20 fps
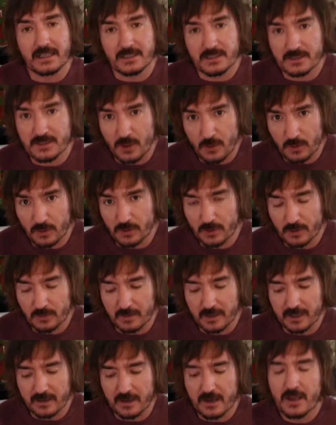solo
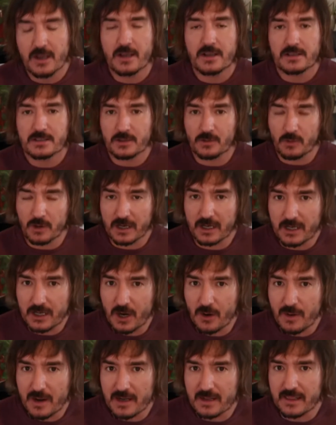career. So we're going to
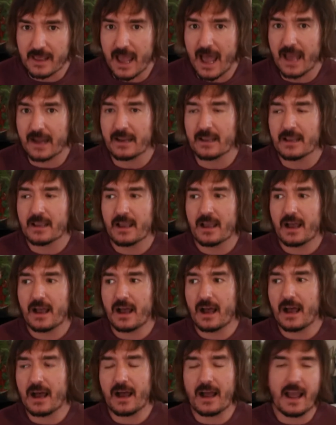go into that.
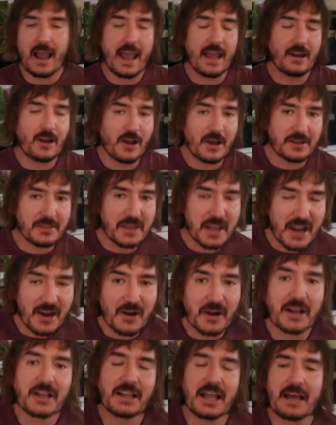And on the
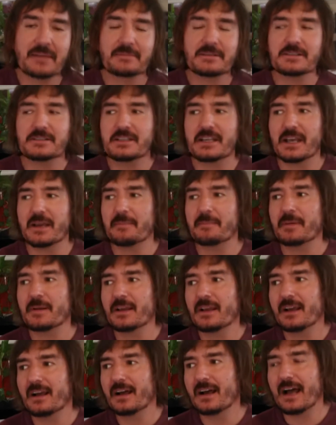Eric Clapton tip,
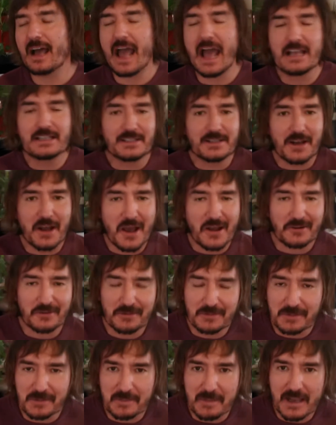as an
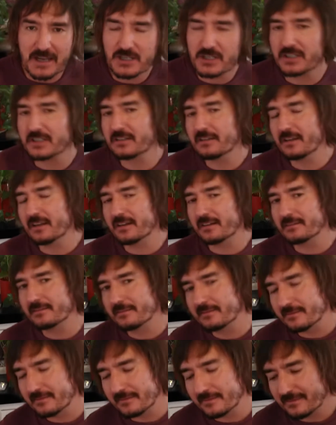honorable mention,
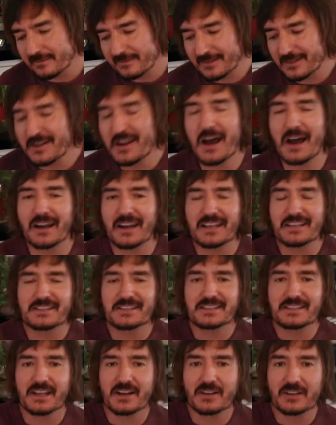not
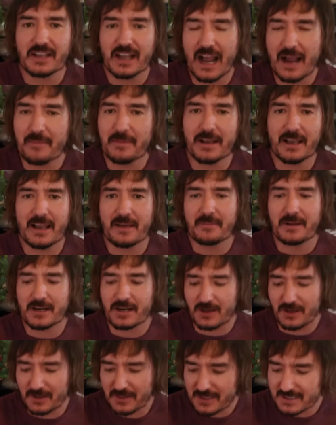necessarily, I'm gonna
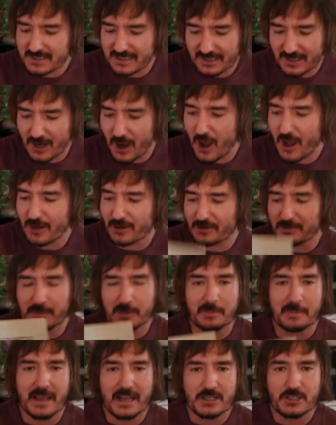call this an honorable
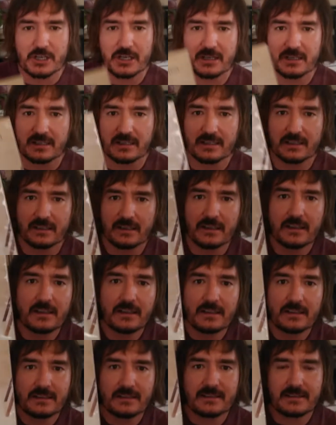mention.
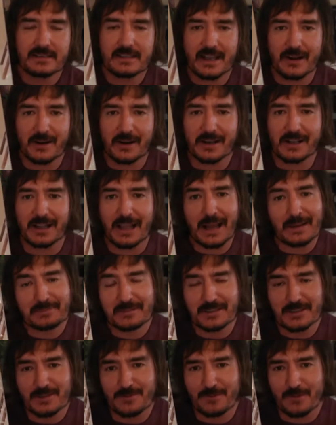This is Eric
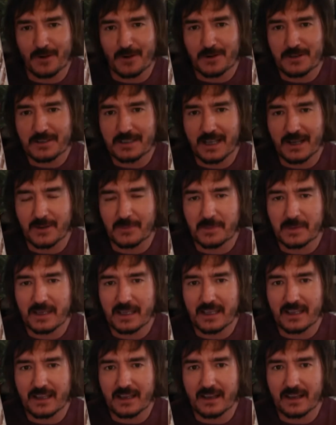Clapton's first
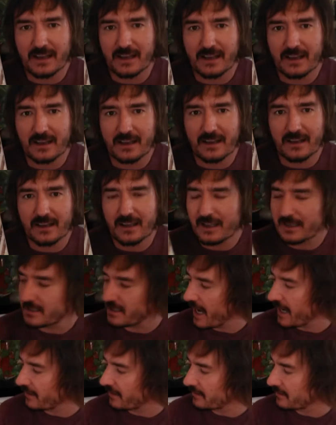LP,
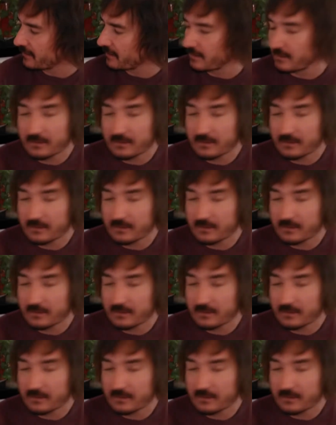entitled